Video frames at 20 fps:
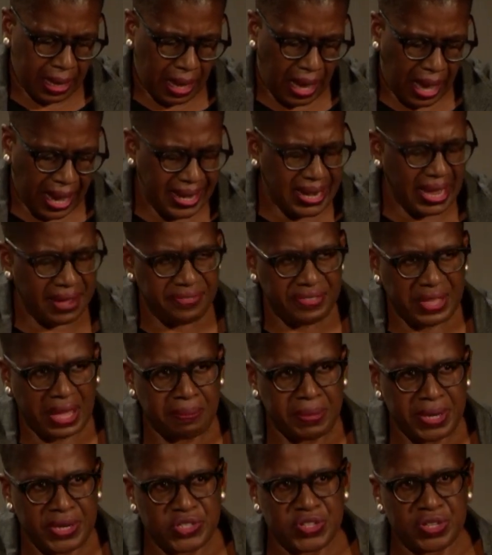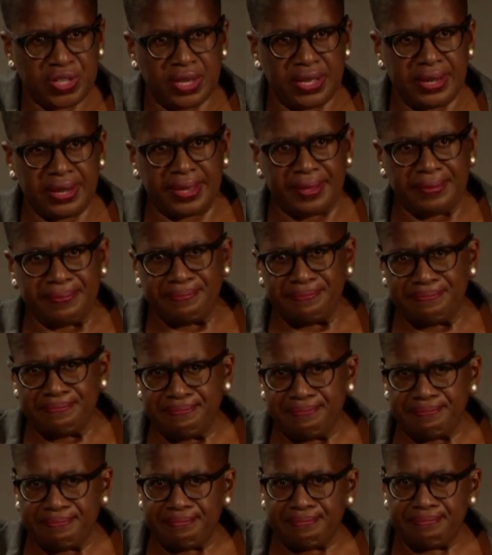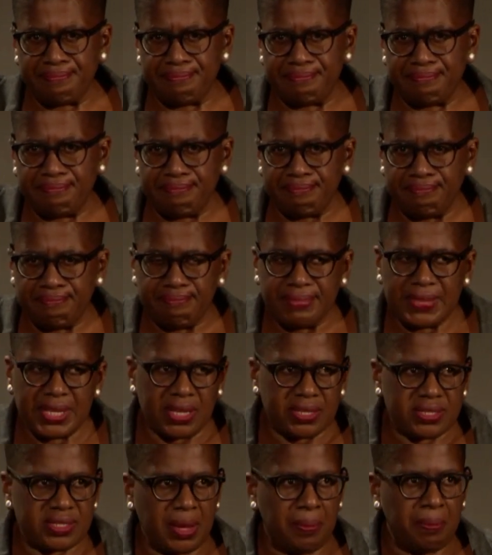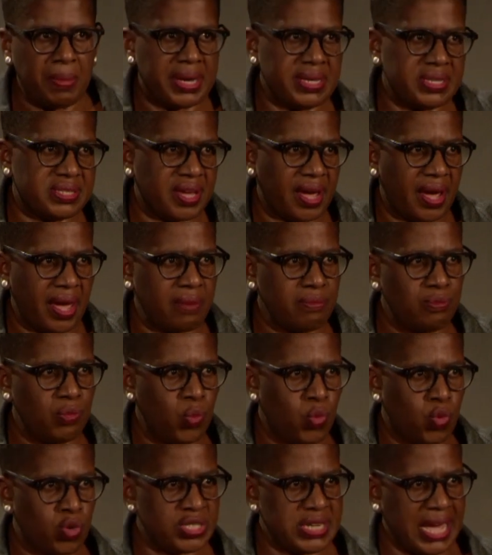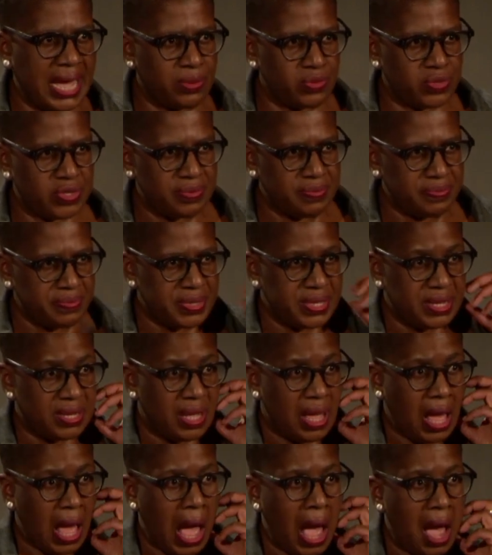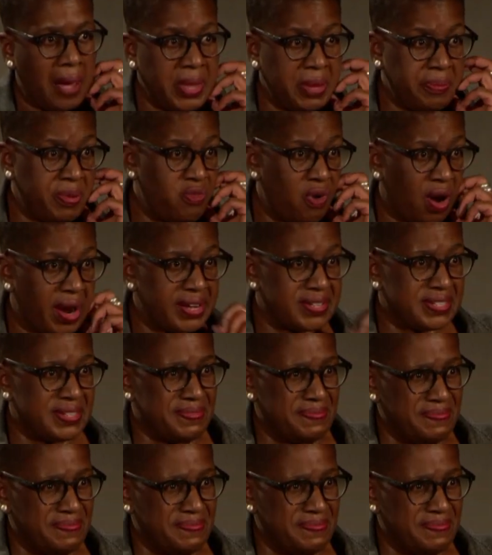I left that meeting early. Some might say I walked out, and they'd be right.